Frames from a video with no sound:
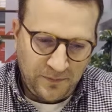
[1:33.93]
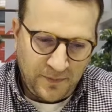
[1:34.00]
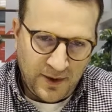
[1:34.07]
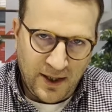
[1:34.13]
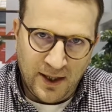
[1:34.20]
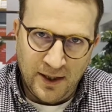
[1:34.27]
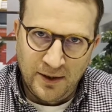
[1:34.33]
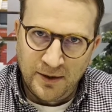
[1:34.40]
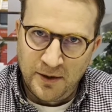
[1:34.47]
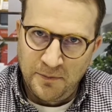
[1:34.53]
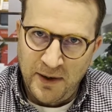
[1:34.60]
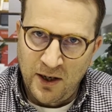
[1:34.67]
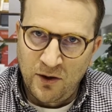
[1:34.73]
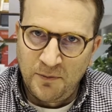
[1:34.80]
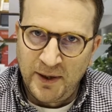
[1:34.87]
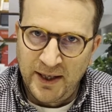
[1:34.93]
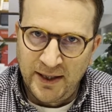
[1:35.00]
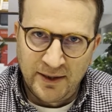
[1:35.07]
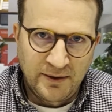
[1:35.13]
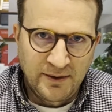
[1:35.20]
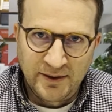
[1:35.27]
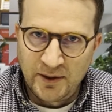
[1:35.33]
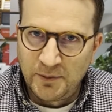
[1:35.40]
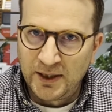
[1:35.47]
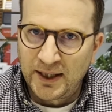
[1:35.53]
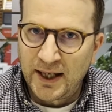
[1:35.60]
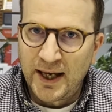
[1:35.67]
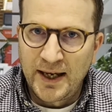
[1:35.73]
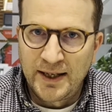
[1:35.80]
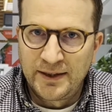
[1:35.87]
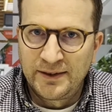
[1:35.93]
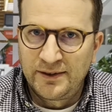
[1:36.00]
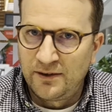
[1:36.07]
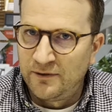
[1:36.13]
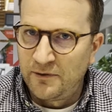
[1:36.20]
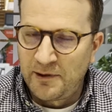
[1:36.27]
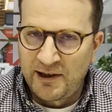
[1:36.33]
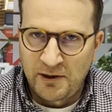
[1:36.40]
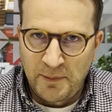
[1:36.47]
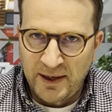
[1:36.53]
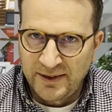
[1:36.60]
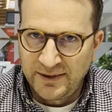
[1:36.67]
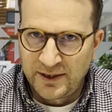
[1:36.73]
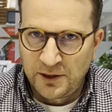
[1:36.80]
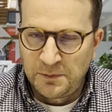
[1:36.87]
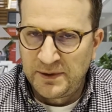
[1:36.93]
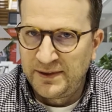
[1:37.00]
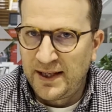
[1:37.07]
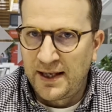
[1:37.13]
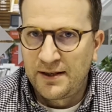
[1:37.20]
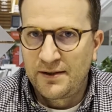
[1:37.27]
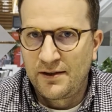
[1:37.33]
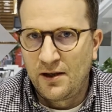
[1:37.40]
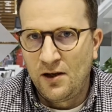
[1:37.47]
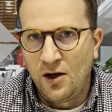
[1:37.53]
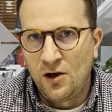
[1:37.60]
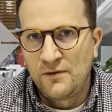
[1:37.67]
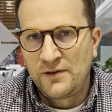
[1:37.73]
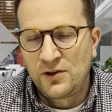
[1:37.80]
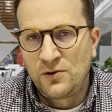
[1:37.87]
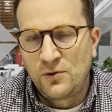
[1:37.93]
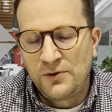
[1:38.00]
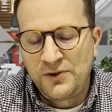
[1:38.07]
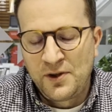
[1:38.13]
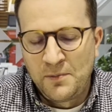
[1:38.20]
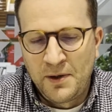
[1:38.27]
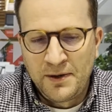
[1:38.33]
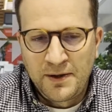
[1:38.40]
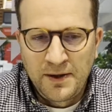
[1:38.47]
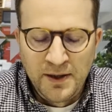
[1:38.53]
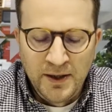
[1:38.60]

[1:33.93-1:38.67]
and power made similar gains of around about 6% over the course of the month.